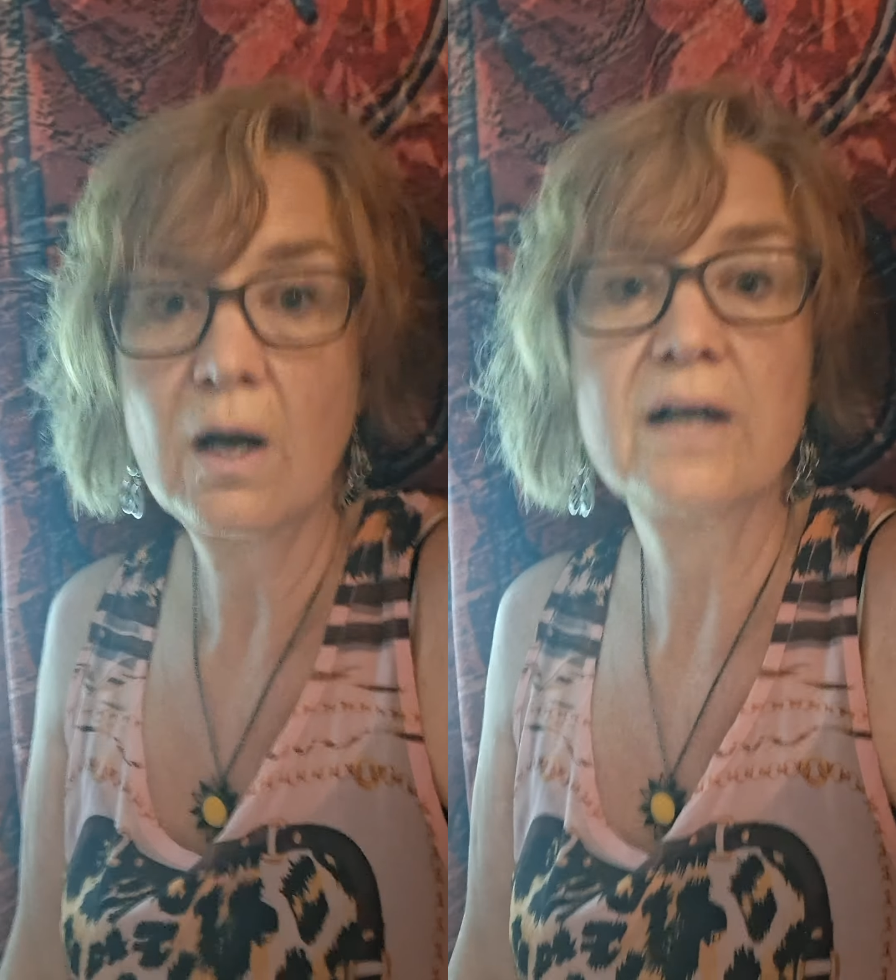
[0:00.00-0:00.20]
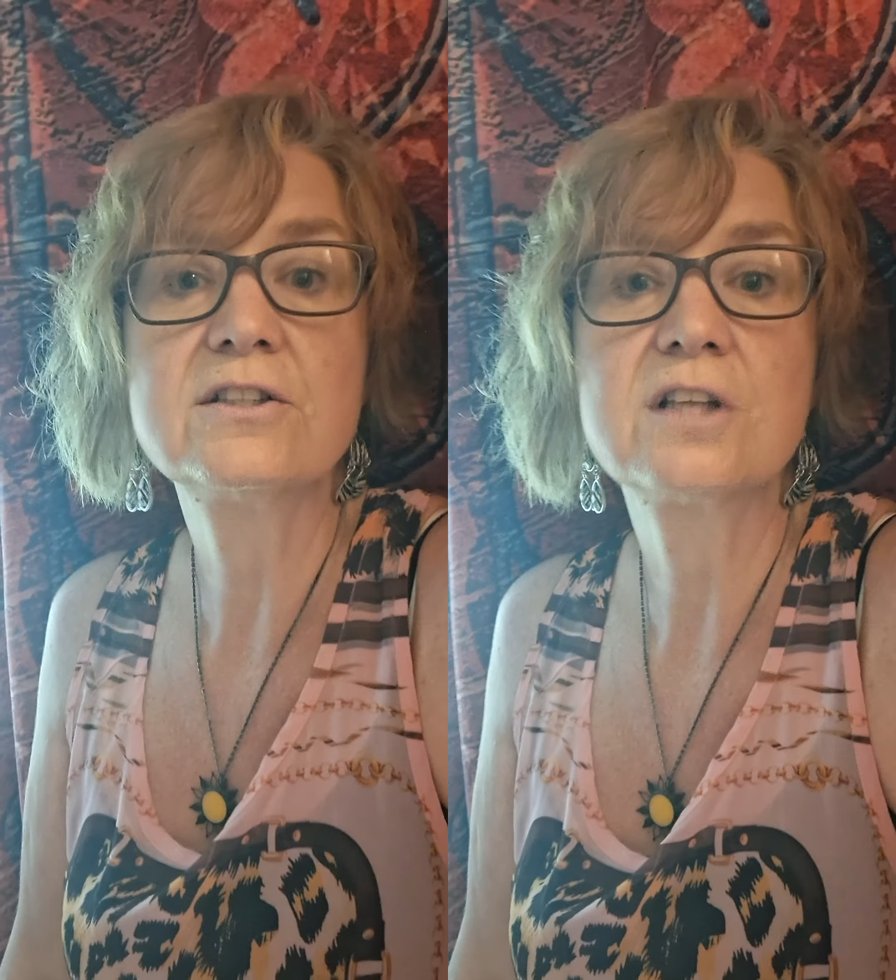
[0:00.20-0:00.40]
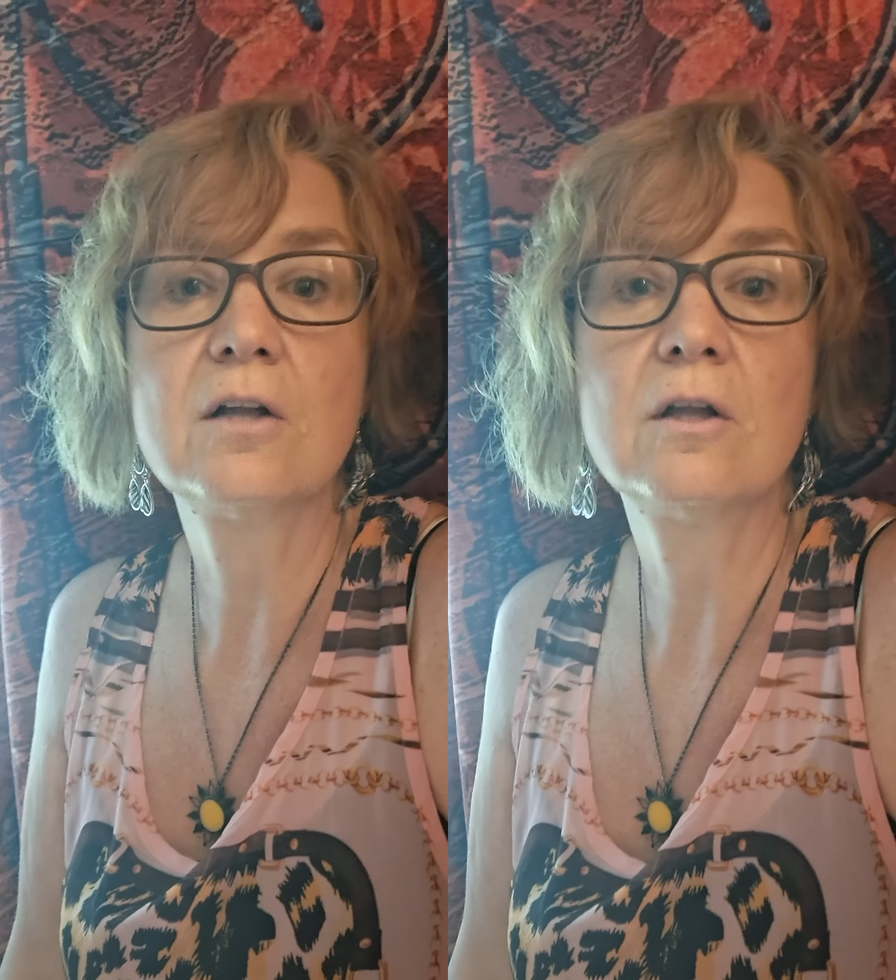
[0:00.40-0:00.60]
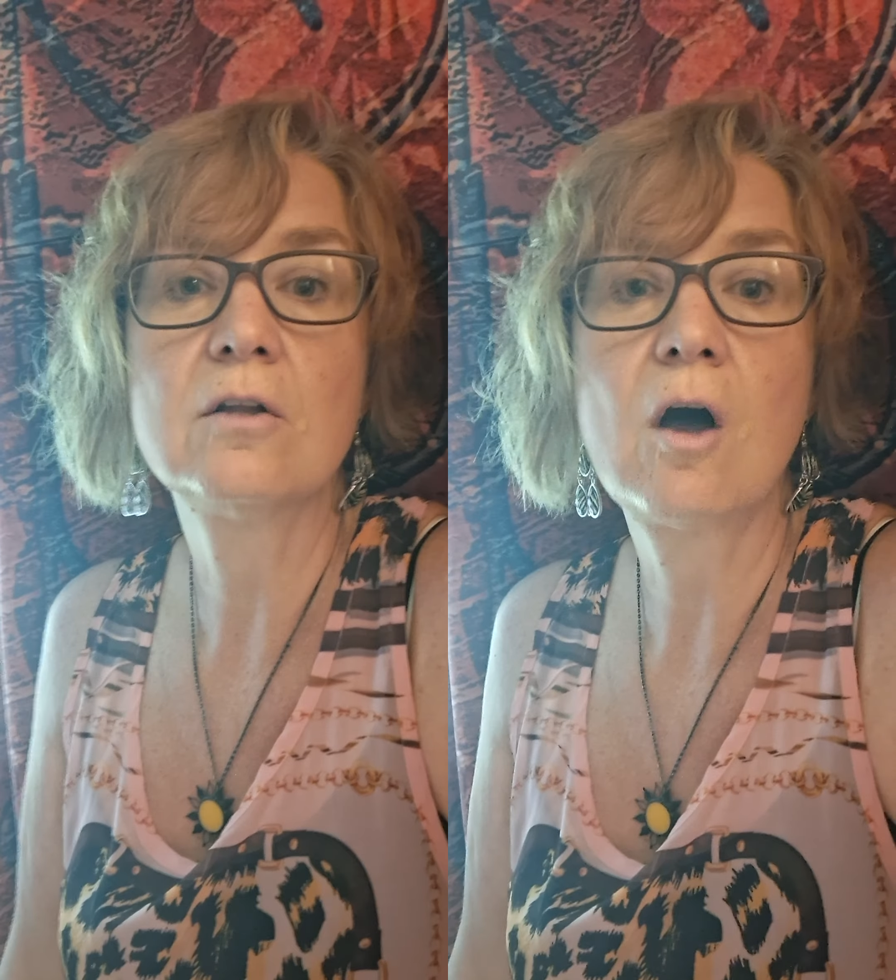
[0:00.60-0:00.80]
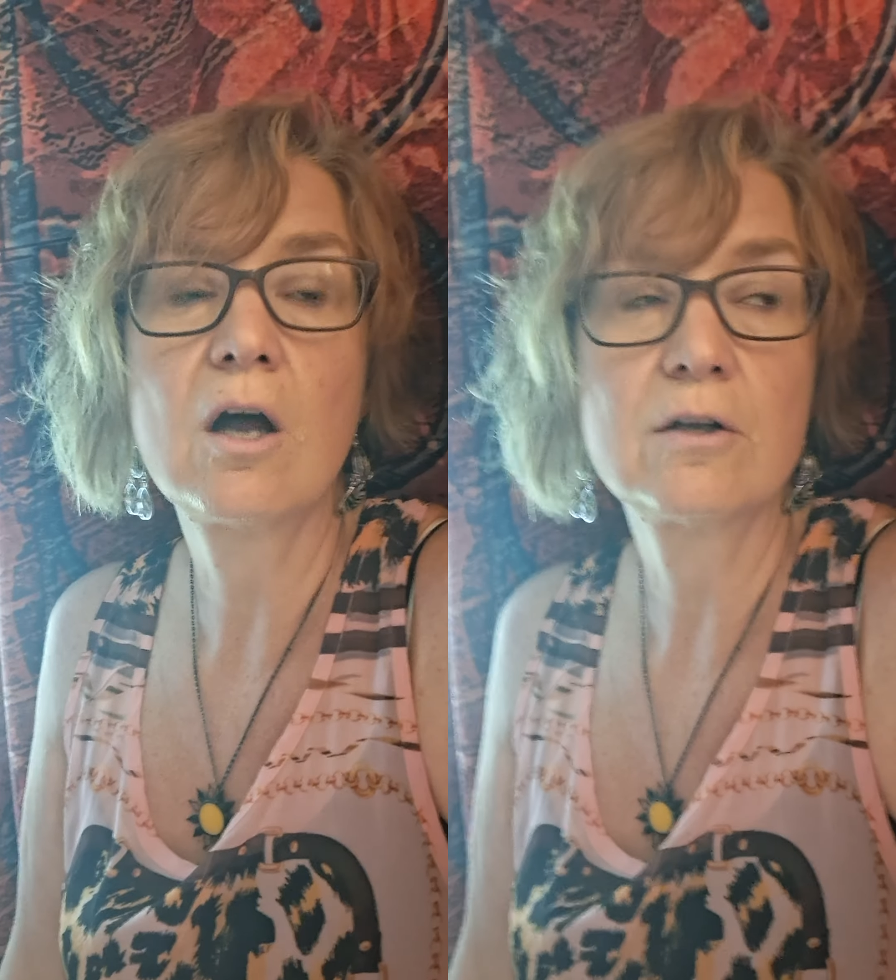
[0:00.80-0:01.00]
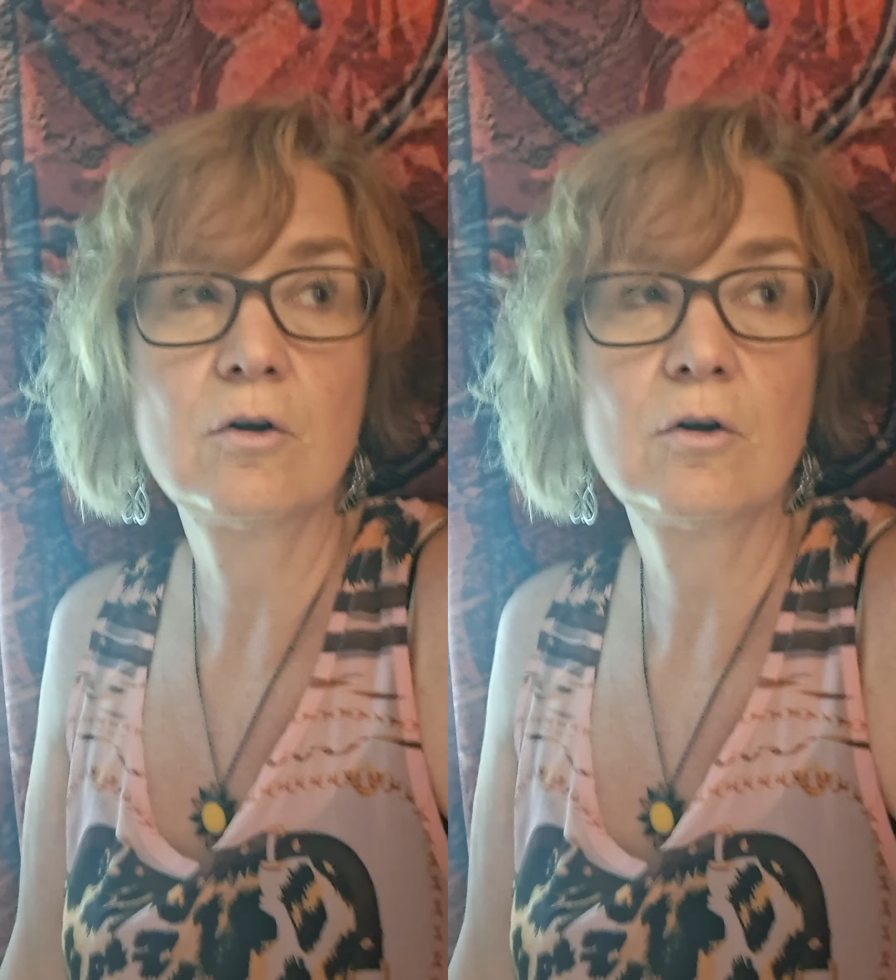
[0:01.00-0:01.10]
I sell a lot